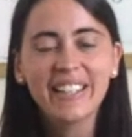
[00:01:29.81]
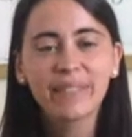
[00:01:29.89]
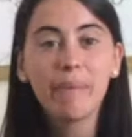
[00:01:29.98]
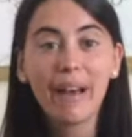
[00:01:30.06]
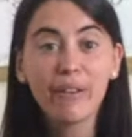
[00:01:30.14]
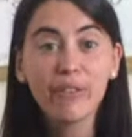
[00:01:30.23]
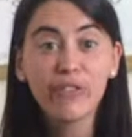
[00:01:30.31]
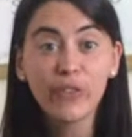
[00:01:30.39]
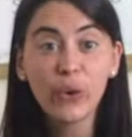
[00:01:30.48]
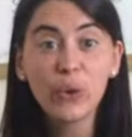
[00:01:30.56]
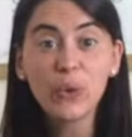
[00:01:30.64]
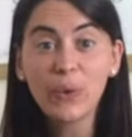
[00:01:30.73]
It's been
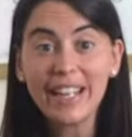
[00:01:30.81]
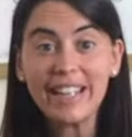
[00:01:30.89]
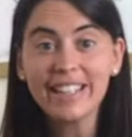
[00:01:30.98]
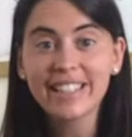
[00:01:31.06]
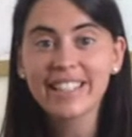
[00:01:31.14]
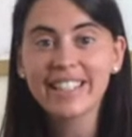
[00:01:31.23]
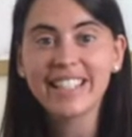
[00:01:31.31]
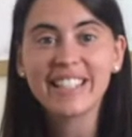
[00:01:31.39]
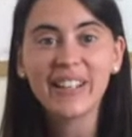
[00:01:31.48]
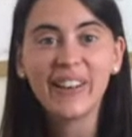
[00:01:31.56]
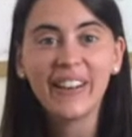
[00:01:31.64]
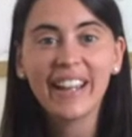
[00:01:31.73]
about 4 weeks since